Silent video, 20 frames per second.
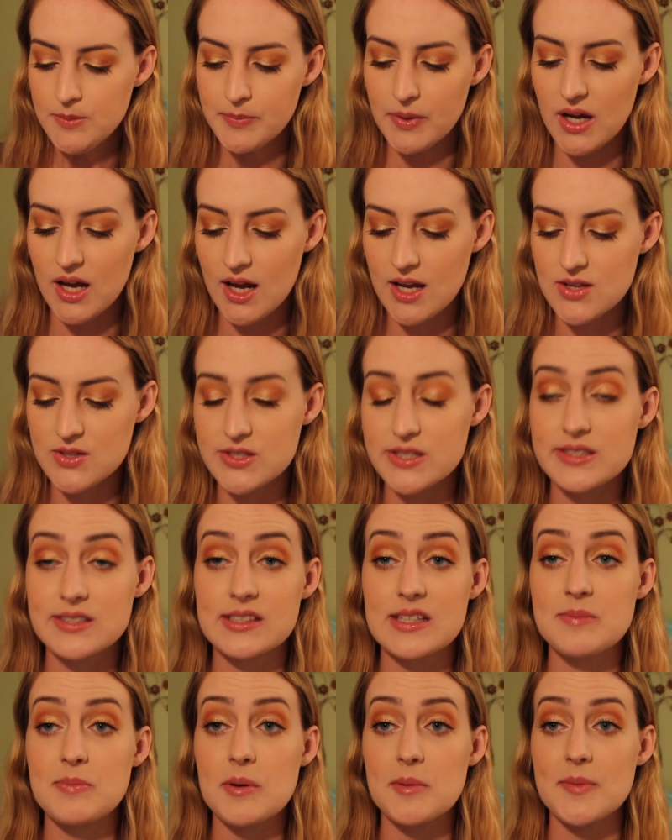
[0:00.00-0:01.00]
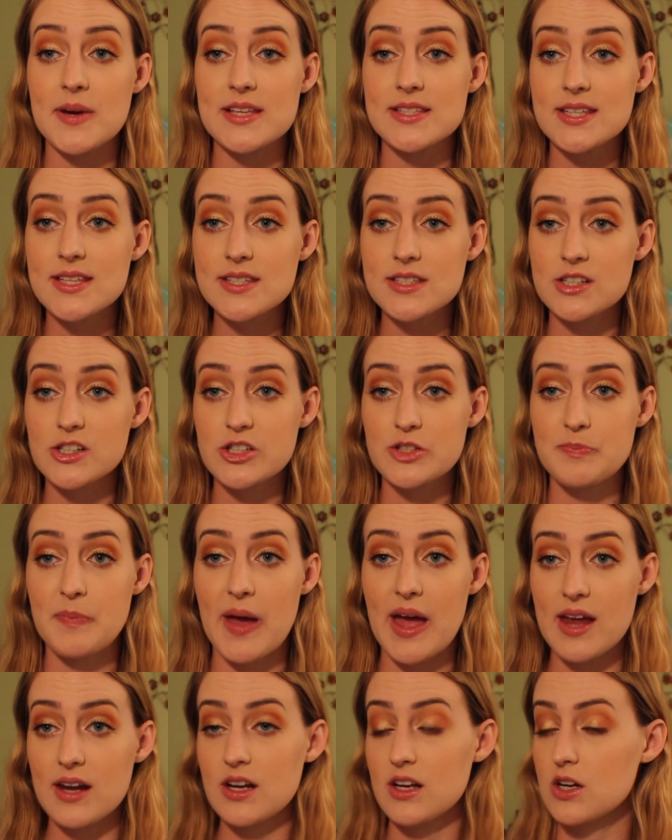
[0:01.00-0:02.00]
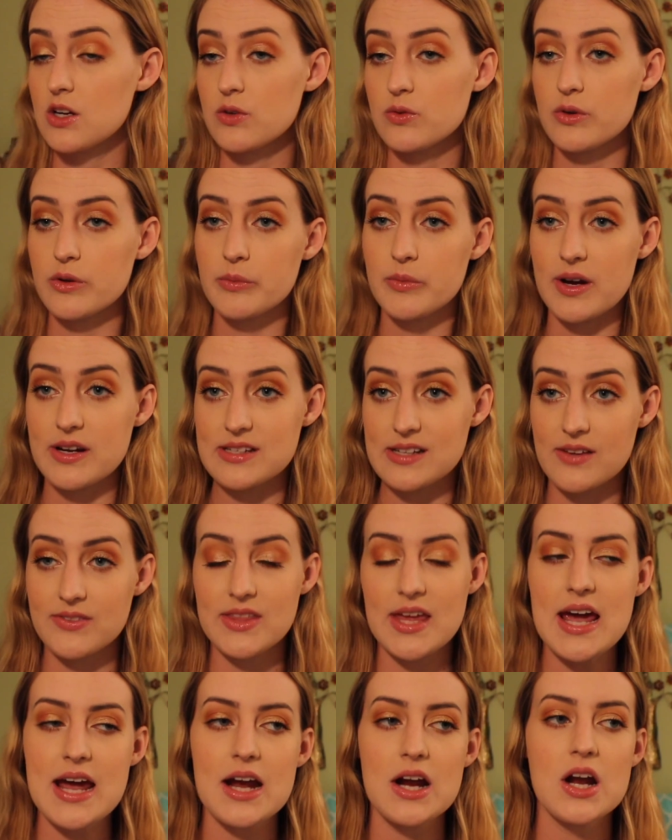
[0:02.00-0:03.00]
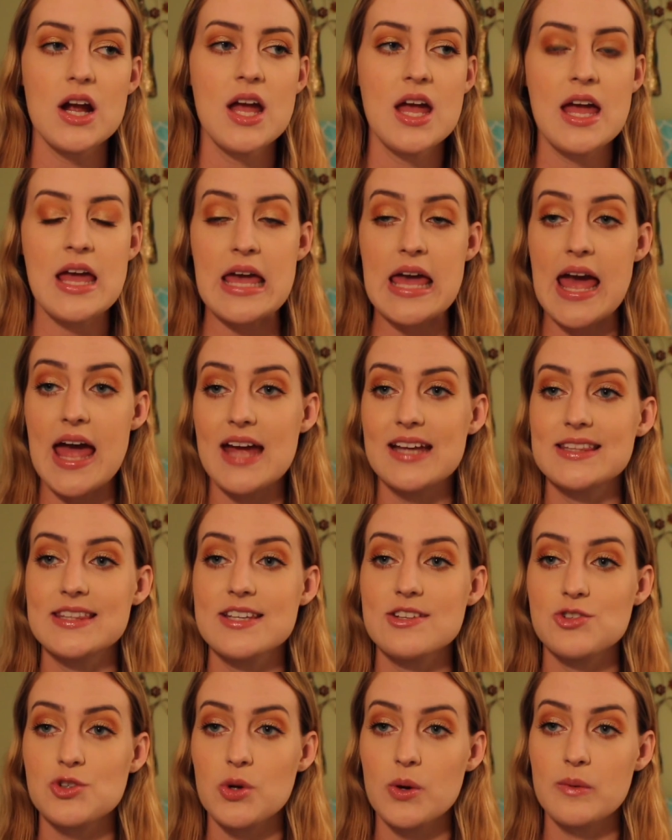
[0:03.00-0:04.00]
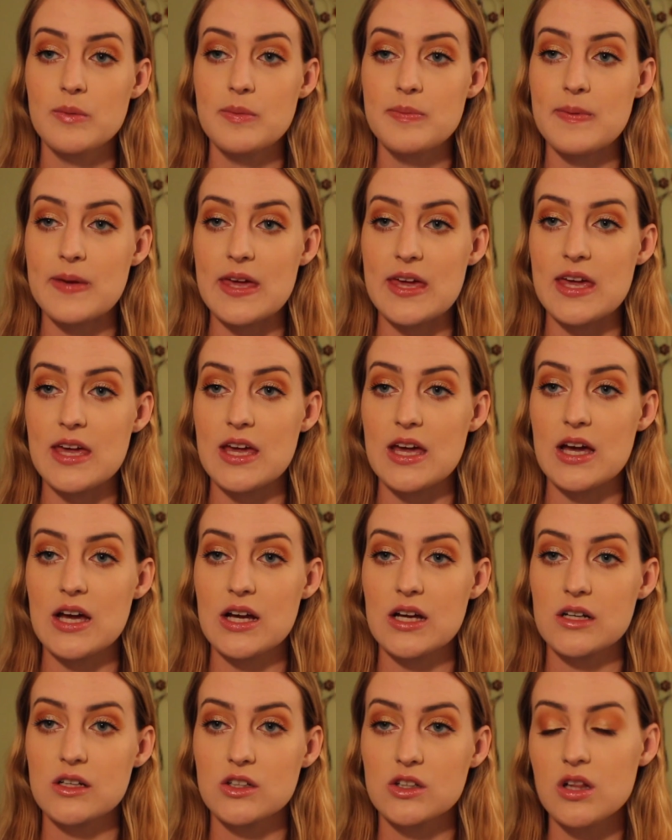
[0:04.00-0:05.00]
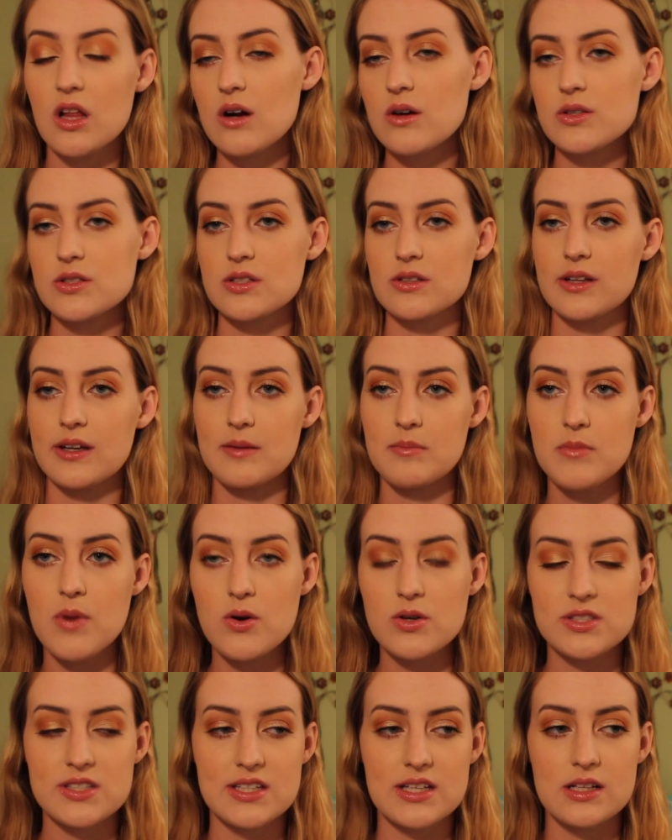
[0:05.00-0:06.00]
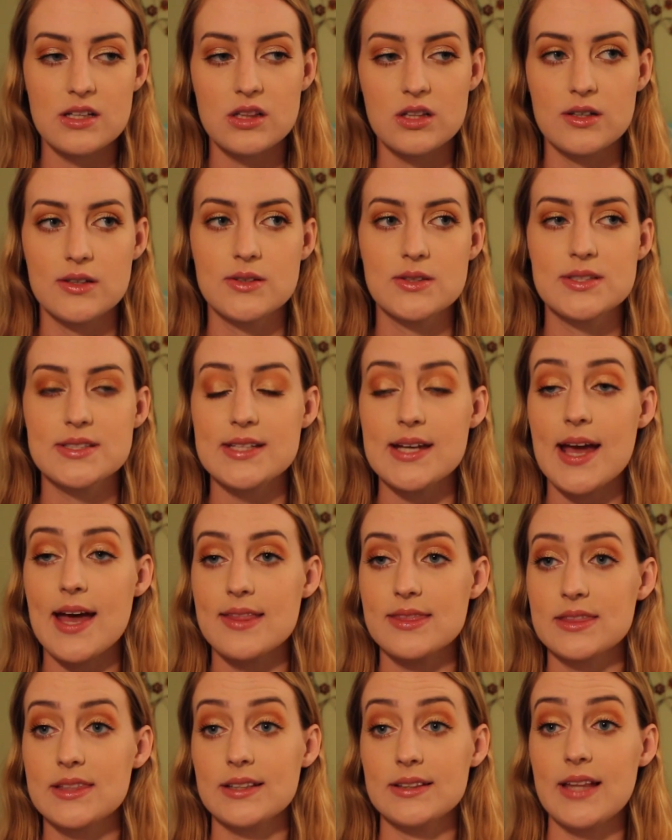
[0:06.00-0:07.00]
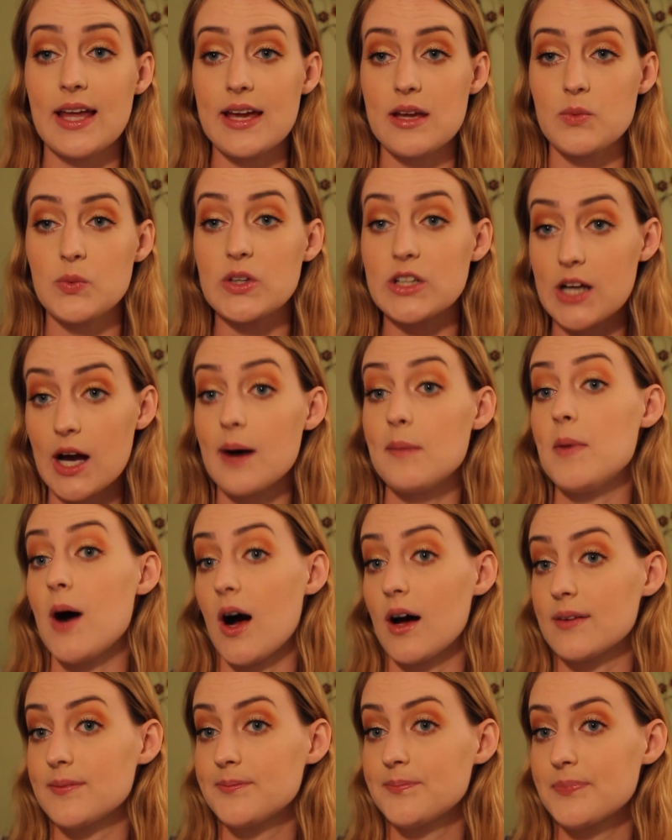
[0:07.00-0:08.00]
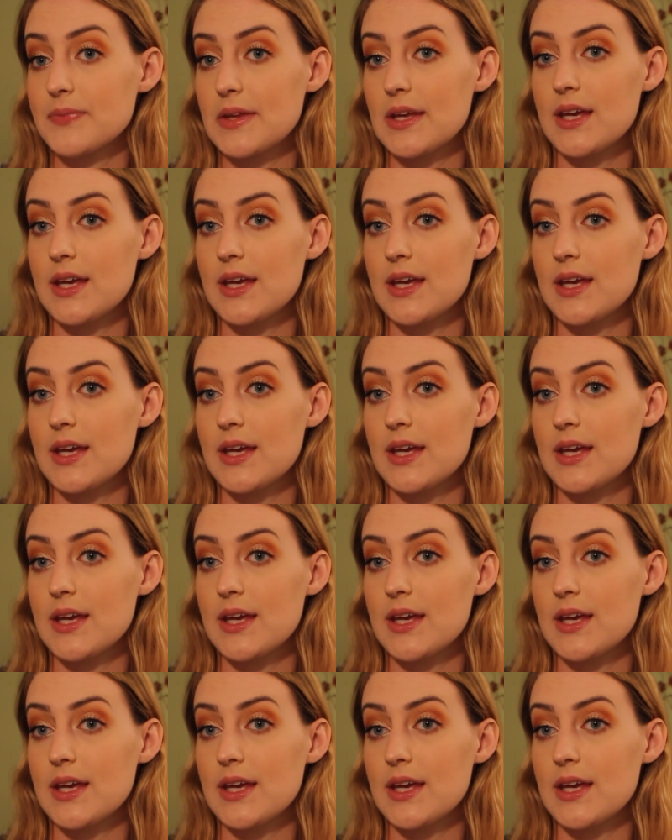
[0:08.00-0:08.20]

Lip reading: But I used to sleep in my sister's bed in her room right down there, and this door would be closed, or like mostly closed, and the light would come on.